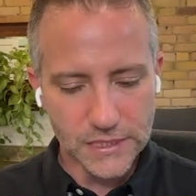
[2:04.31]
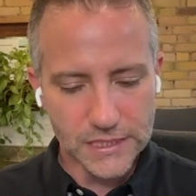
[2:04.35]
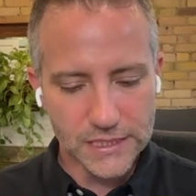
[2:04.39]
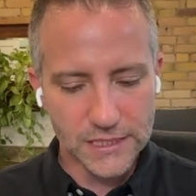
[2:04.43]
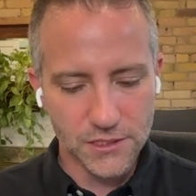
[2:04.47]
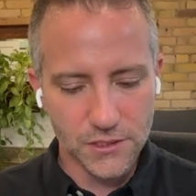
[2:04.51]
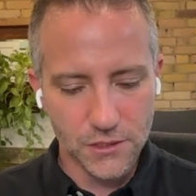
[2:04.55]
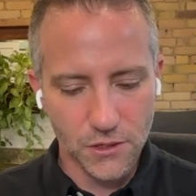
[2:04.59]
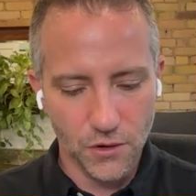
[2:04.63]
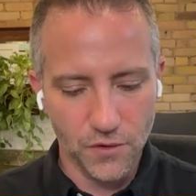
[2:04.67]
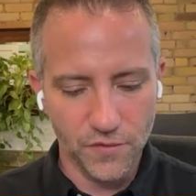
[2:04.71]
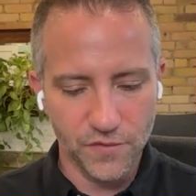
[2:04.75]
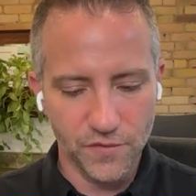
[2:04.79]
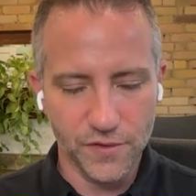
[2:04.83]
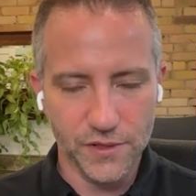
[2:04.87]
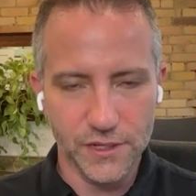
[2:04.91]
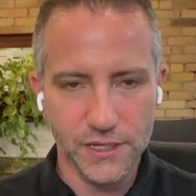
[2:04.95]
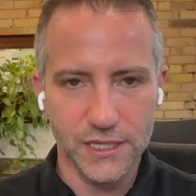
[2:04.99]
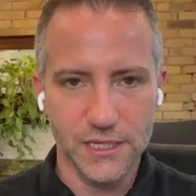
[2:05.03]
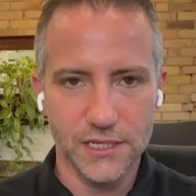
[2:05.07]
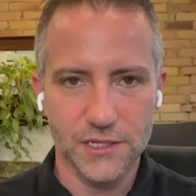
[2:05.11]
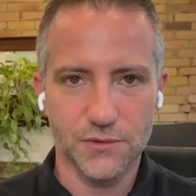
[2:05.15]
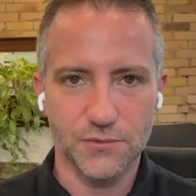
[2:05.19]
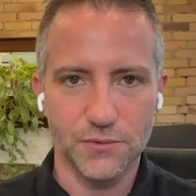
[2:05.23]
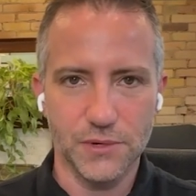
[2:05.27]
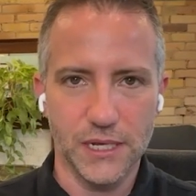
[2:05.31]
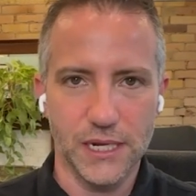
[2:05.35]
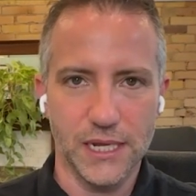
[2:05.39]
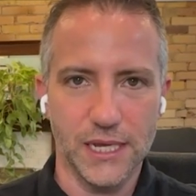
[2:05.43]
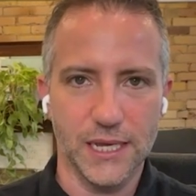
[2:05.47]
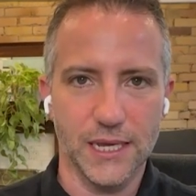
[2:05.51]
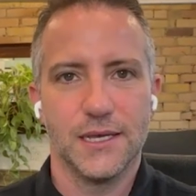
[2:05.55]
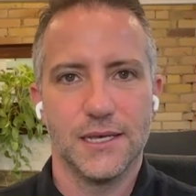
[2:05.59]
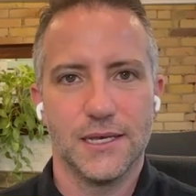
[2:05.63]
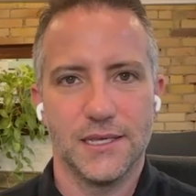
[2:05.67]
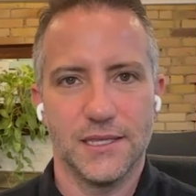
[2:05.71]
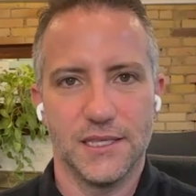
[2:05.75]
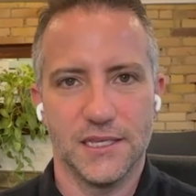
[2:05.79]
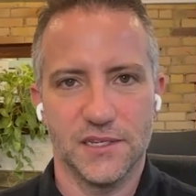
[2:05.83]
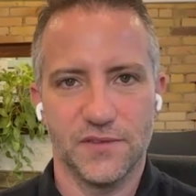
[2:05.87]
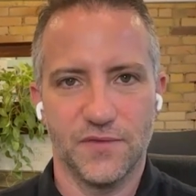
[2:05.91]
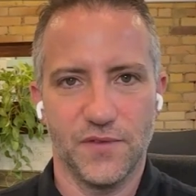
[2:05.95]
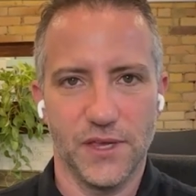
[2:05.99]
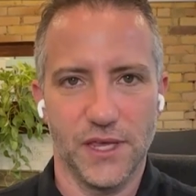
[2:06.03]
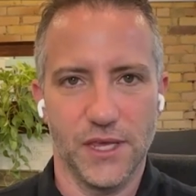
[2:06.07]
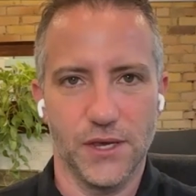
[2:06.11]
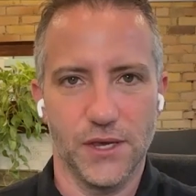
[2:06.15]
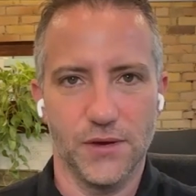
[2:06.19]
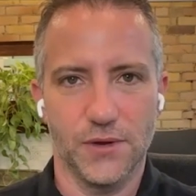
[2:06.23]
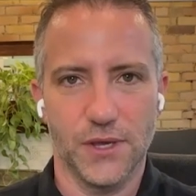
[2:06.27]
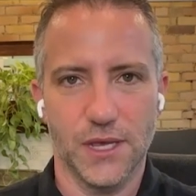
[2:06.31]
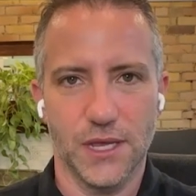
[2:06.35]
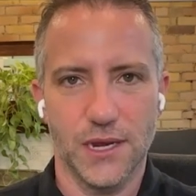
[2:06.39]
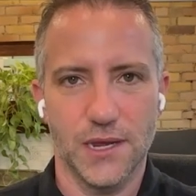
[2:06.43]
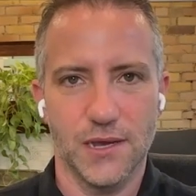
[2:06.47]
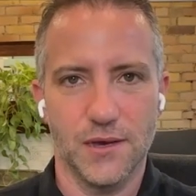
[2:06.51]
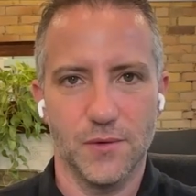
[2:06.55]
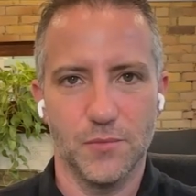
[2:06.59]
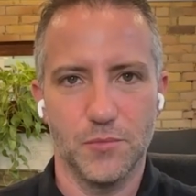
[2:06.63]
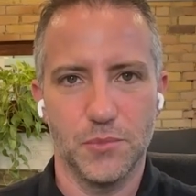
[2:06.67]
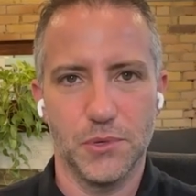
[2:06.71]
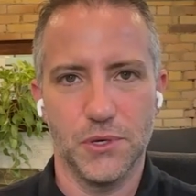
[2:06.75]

So, hopefully, this reading and this video can help